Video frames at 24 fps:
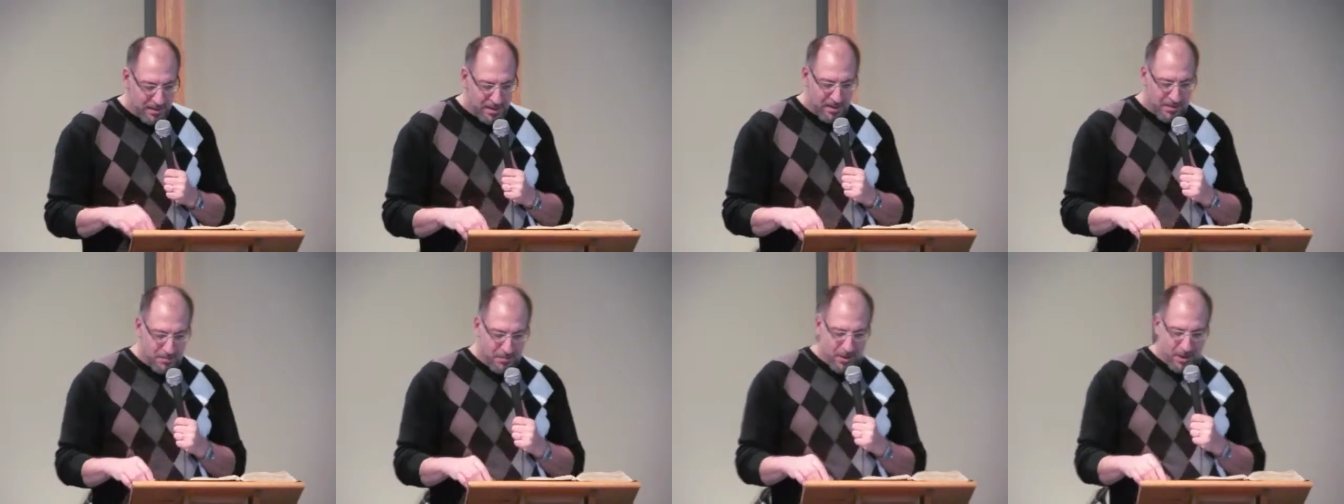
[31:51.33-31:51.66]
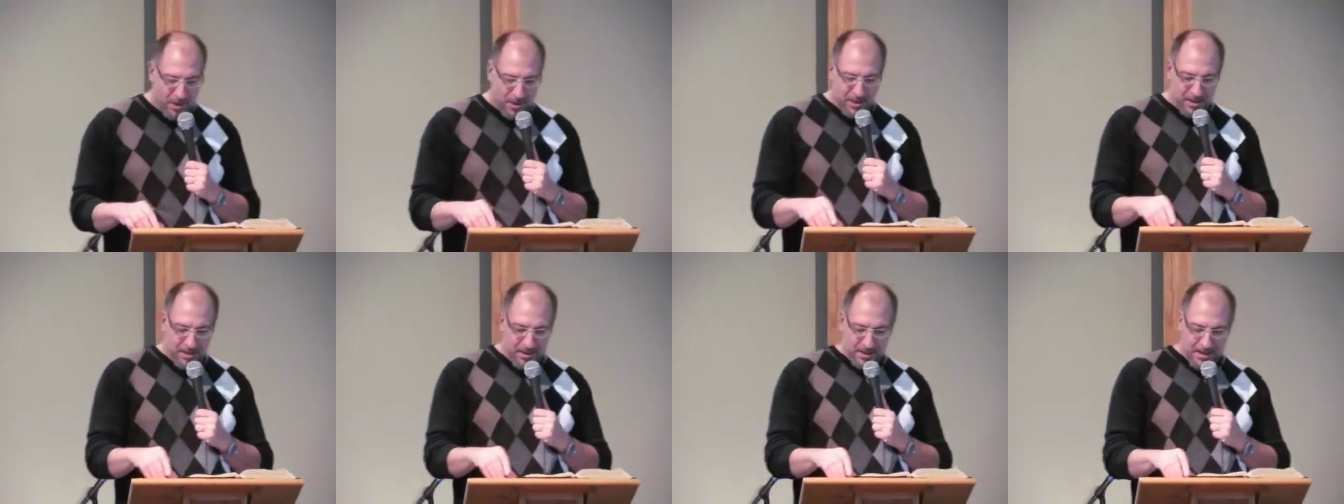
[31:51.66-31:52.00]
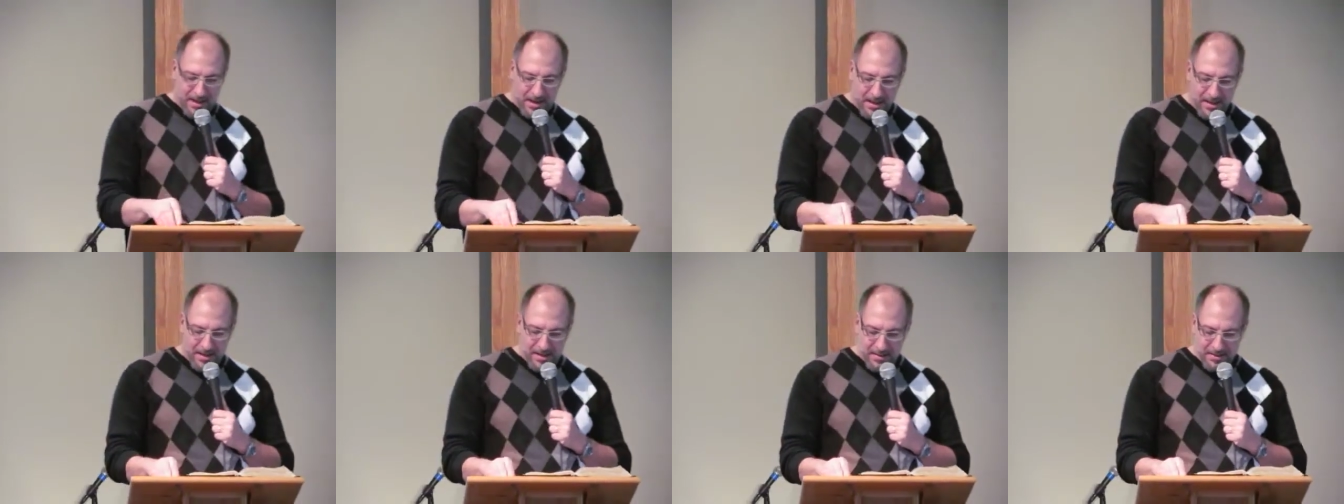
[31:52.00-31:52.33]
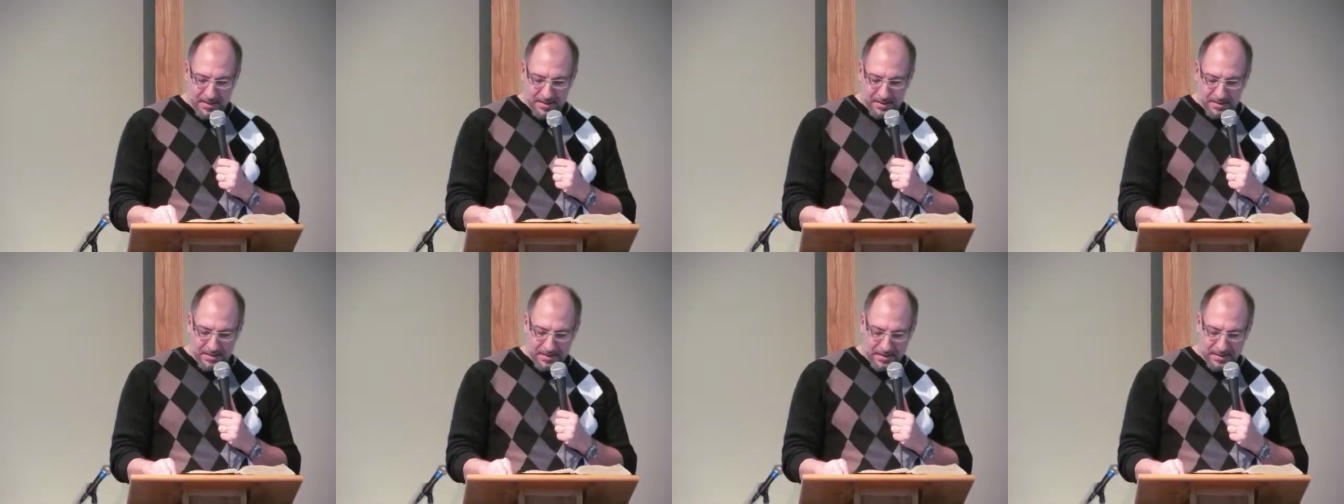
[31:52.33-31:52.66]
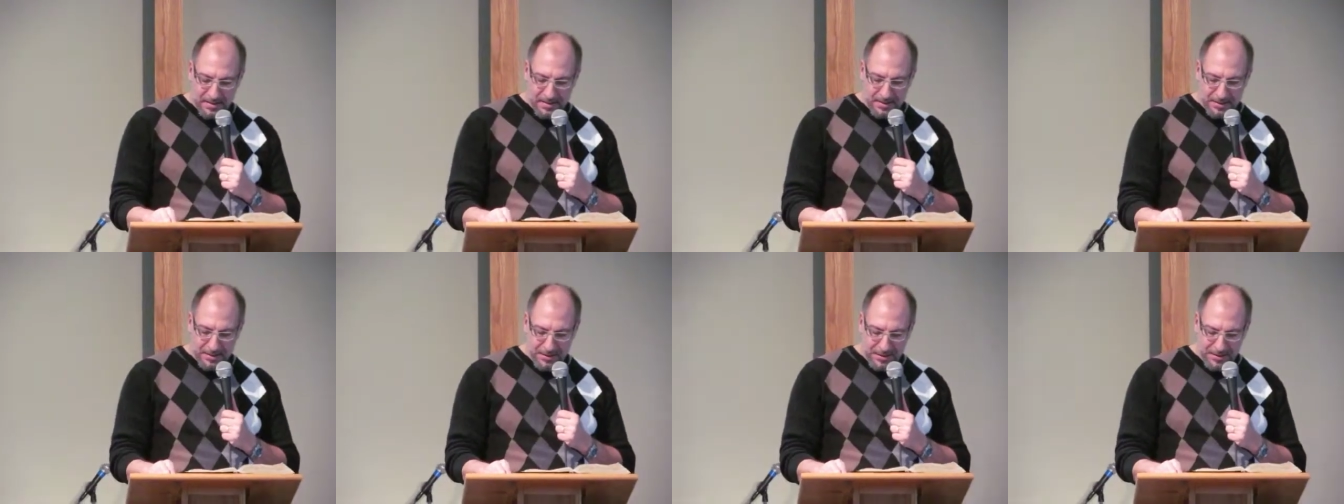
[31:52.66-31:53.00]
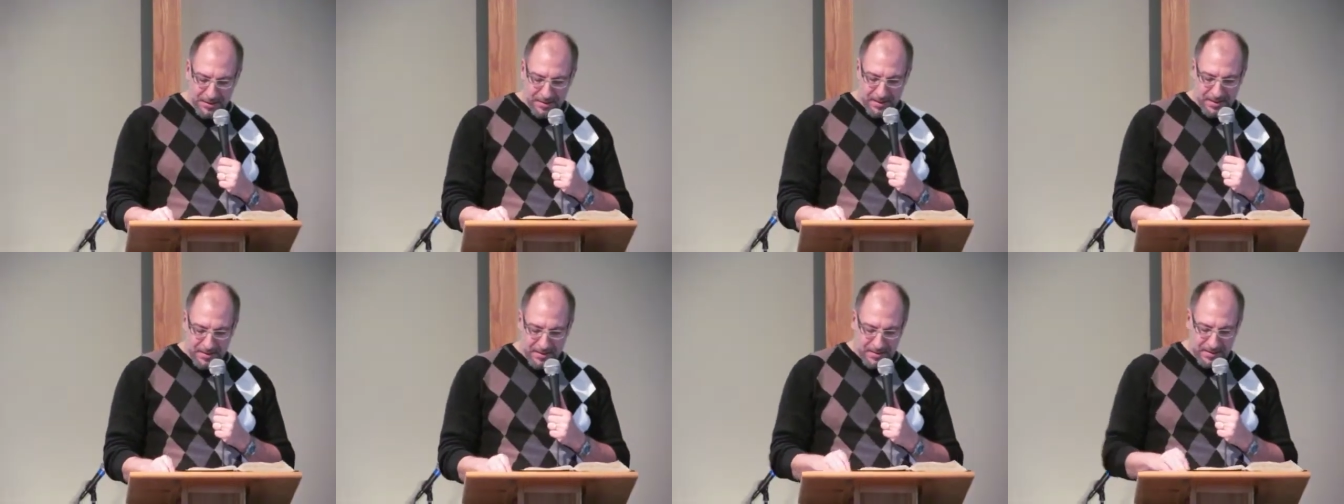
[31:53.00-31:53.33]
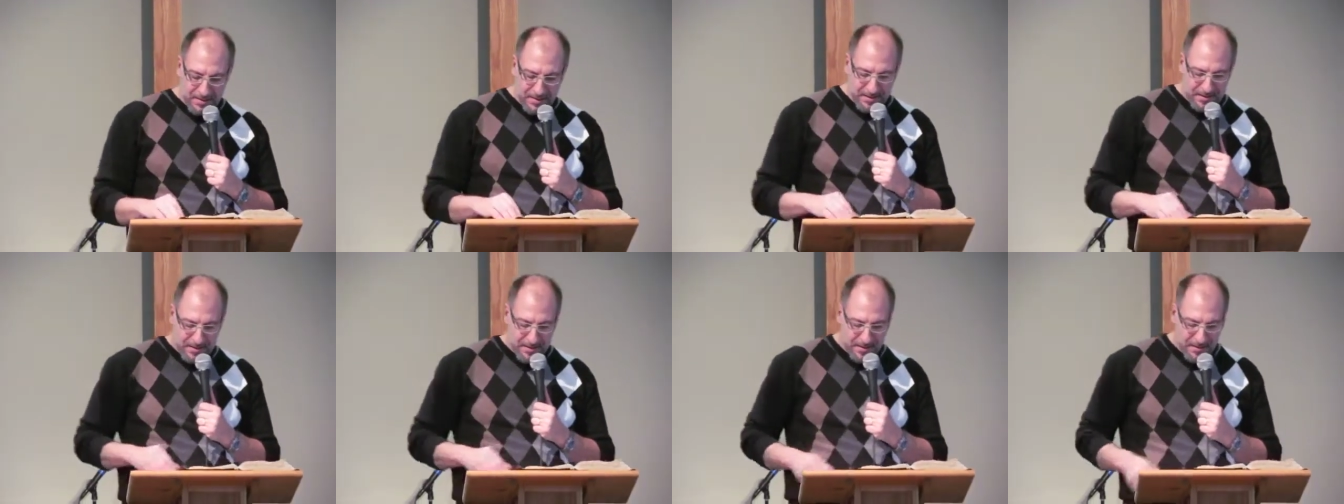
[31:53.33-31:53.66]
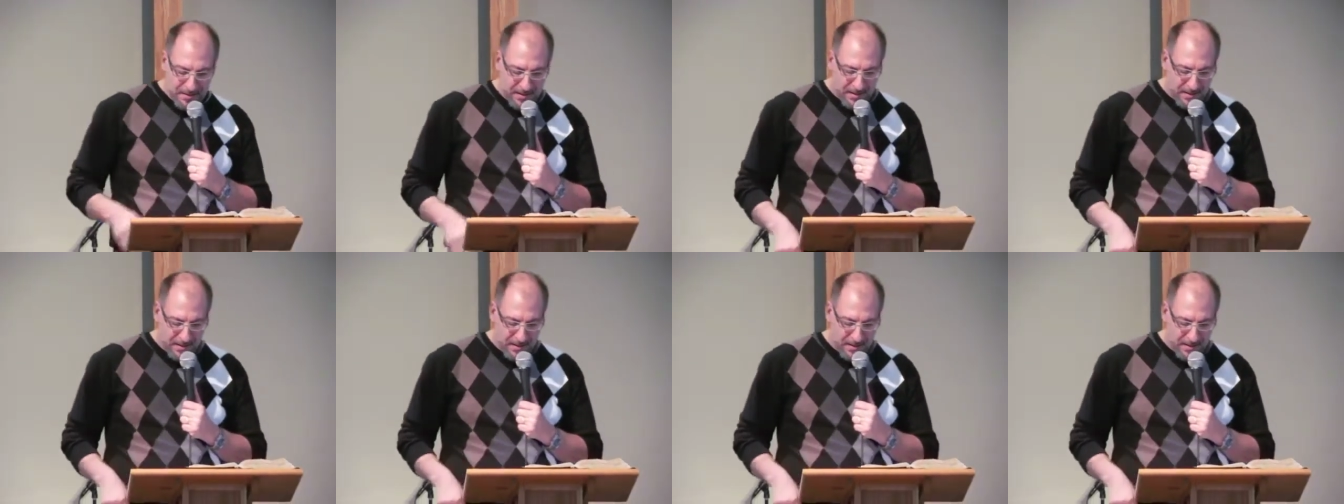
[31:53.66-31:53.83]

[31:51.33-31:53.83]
I'll walk in kindness, goodness.